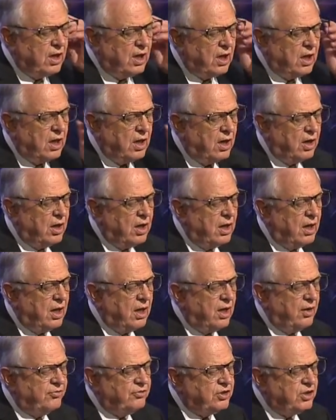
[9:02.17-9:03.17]
uh,
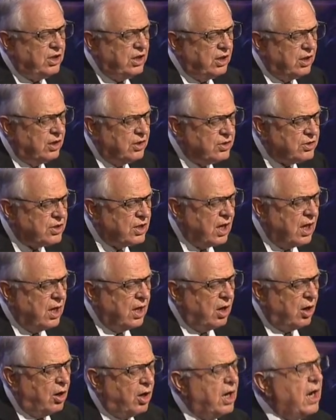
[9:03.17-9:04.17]
of years
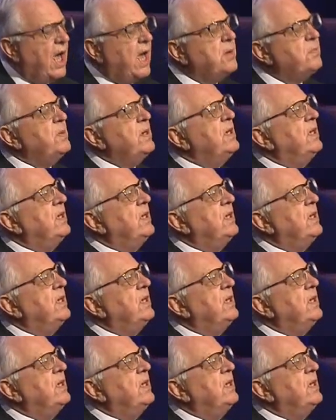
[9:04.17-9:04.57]
or had